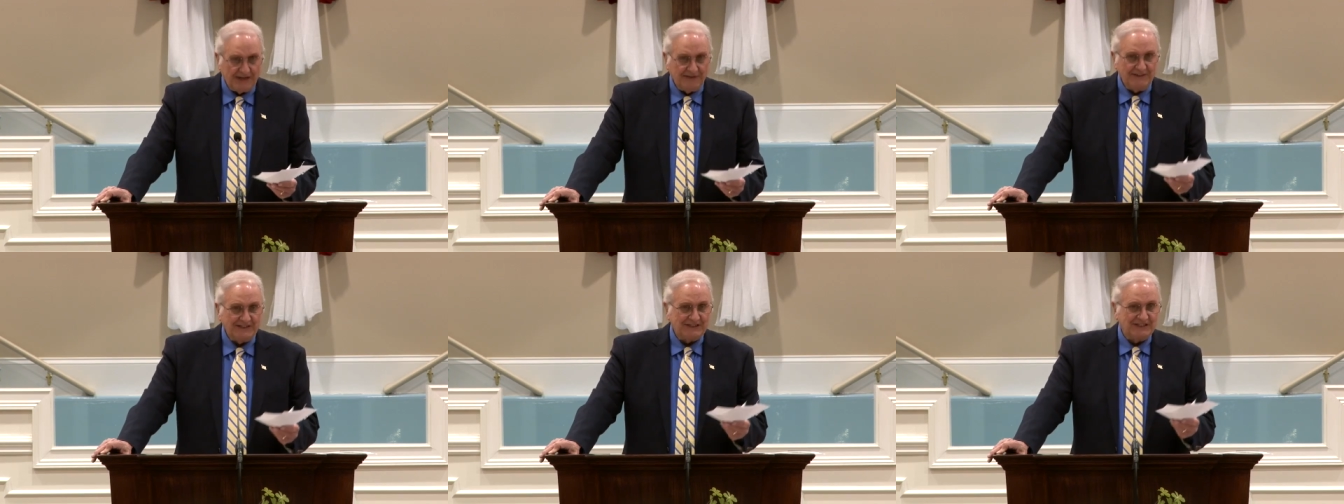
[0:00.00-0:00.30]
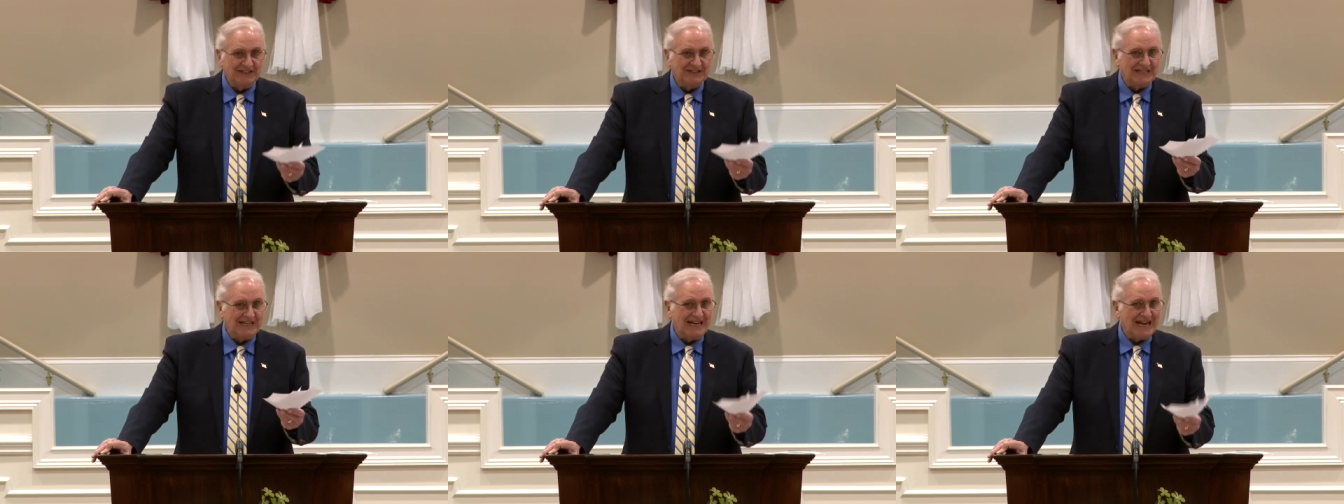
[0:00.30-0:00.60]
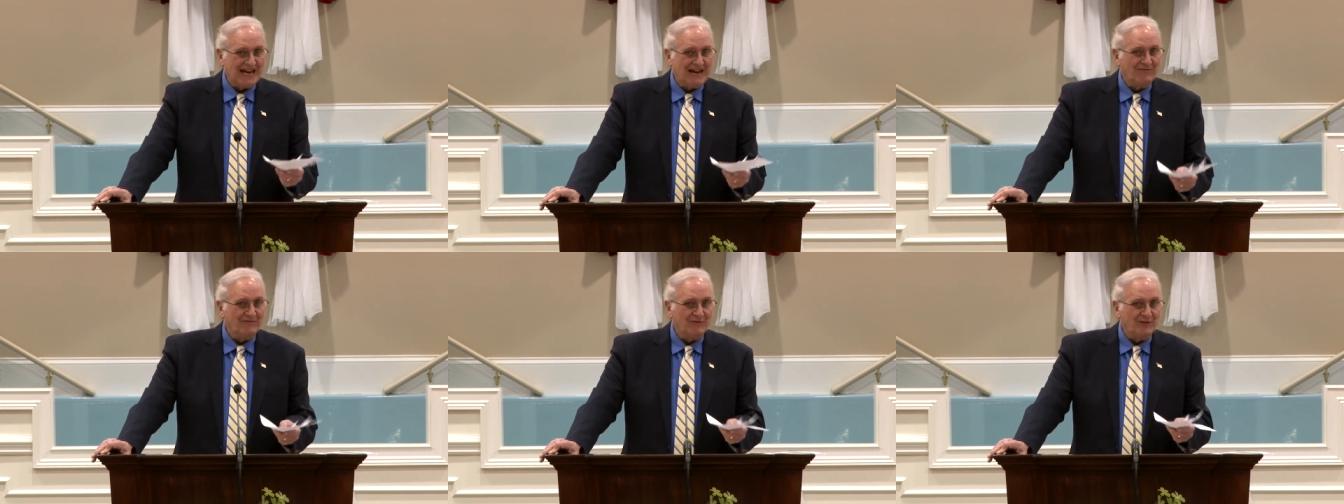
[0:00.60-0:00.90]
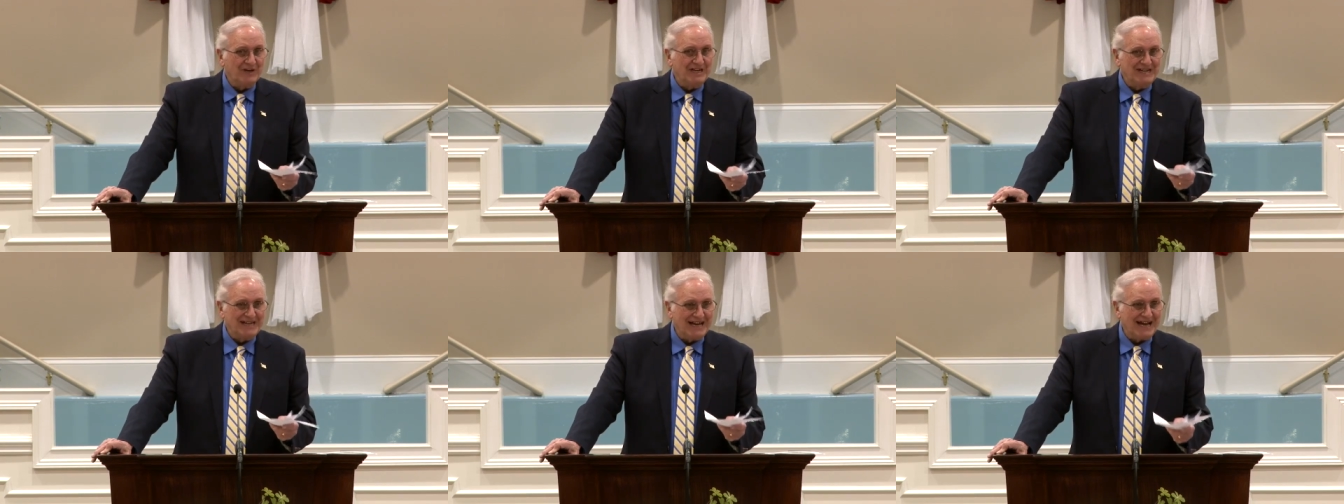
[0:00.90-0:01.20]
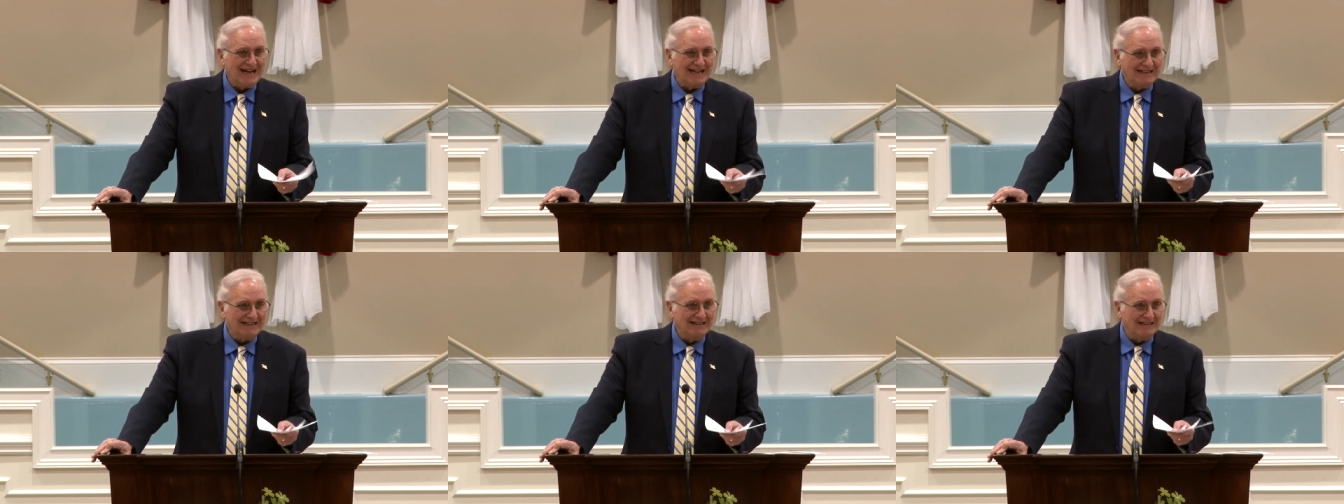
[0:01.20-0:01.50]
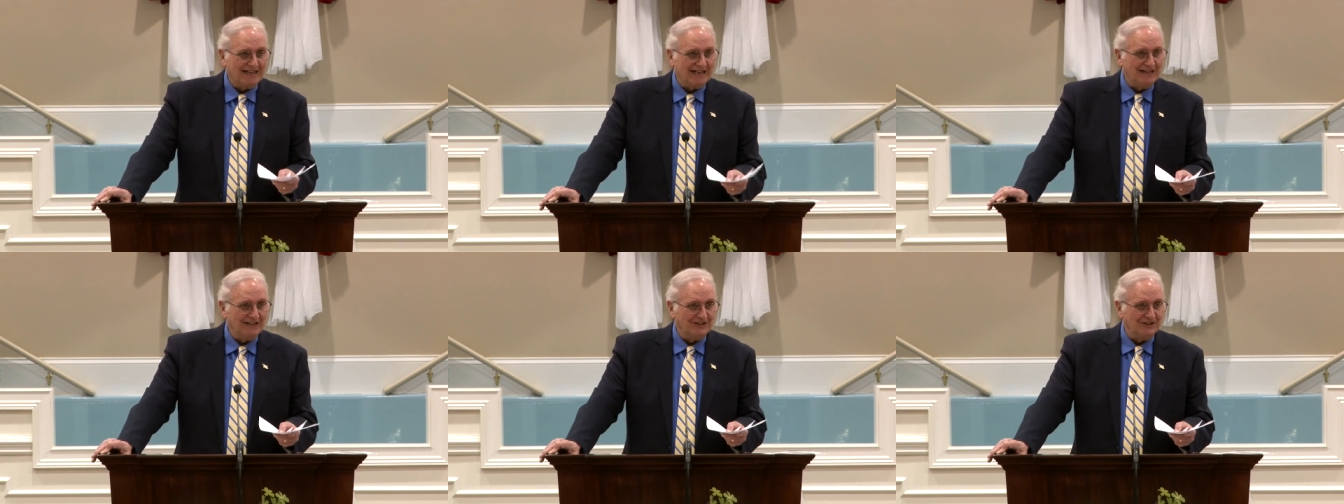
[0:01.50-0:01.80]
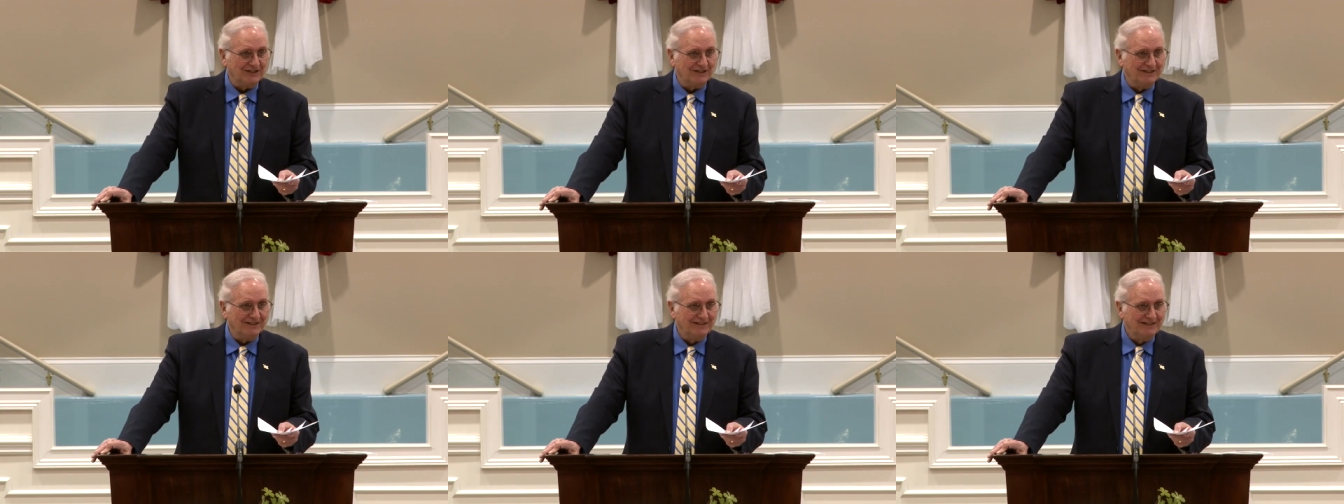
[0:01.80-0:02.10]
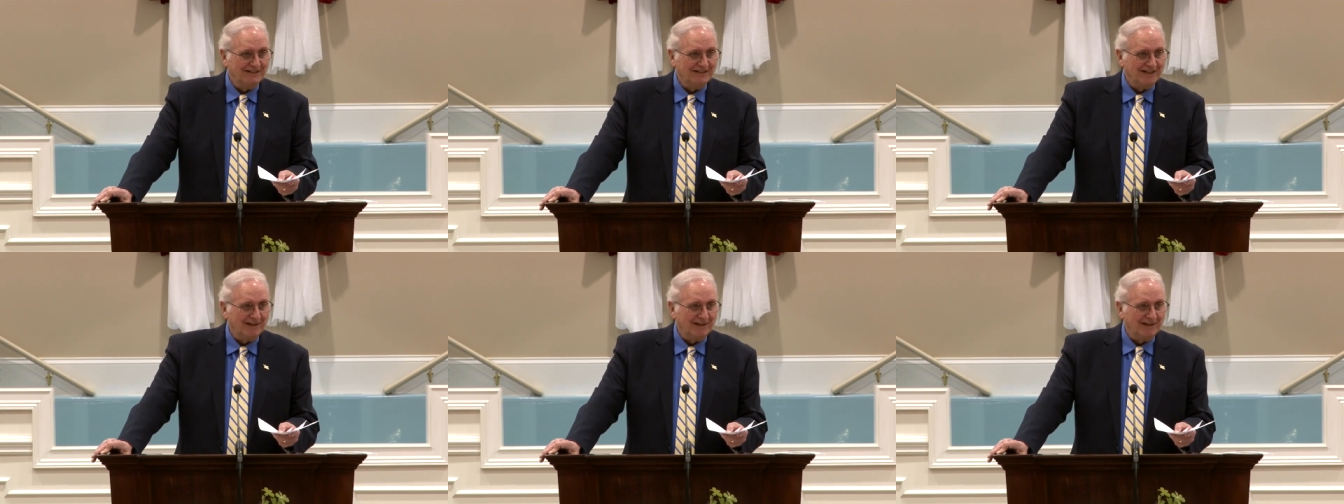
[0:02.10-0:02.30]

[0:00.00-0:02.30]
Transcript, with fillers: Now, this is an every night occasion.